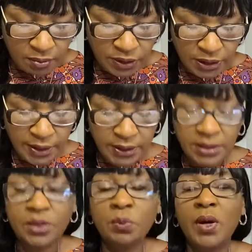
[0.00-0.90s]

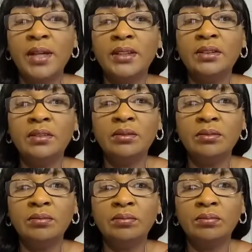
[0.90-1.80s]
Genesis
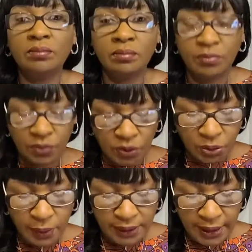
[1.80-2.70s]

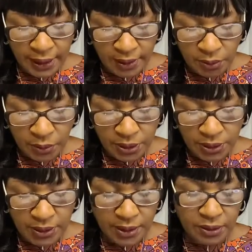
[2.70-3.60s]
1:28, which
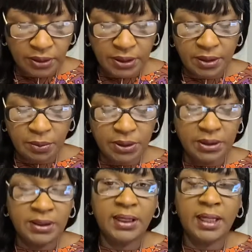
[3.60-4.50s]
is NLT,
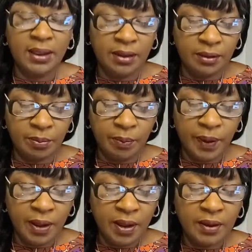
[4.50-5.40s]
which is saying,
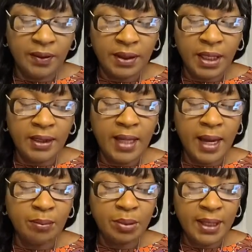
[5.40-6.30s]
"Then
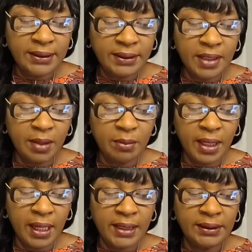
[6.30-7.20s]
God blessed them
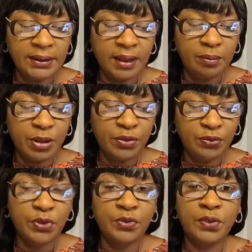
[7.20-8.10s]
and said, 'Be
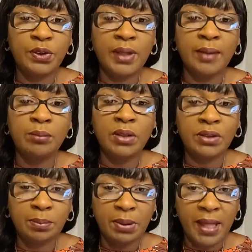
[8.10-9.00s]
fruitful and
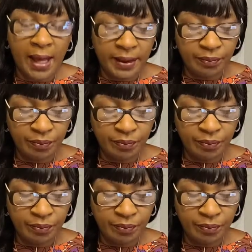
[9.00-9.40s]
multiply.